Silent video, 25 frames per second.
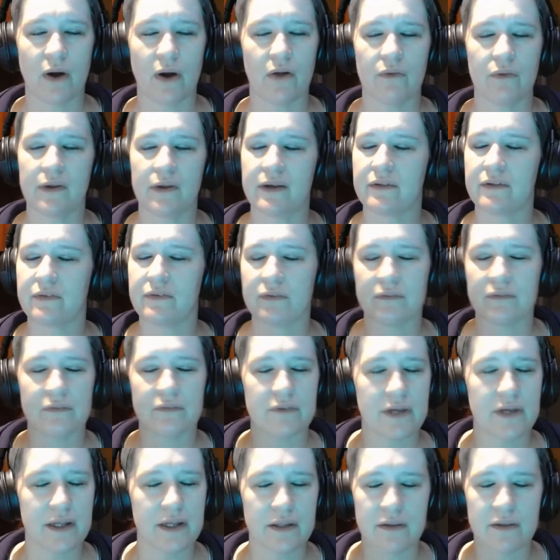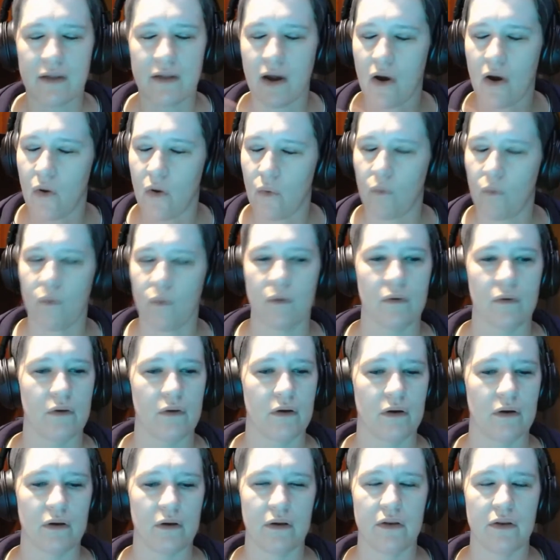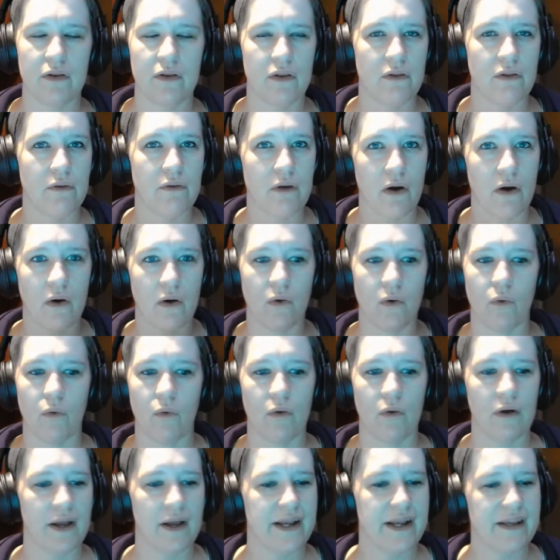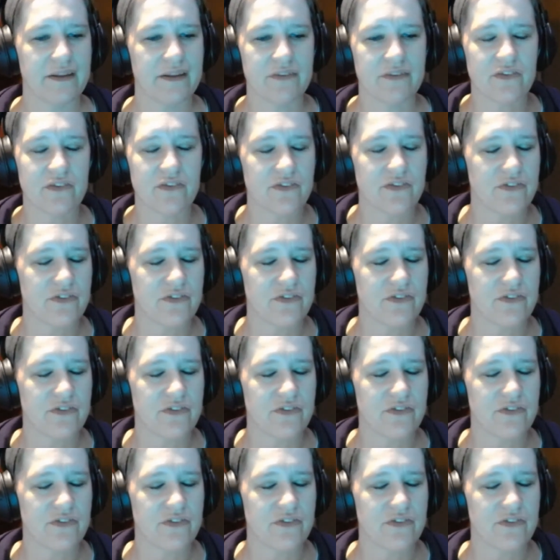Like no, like it just.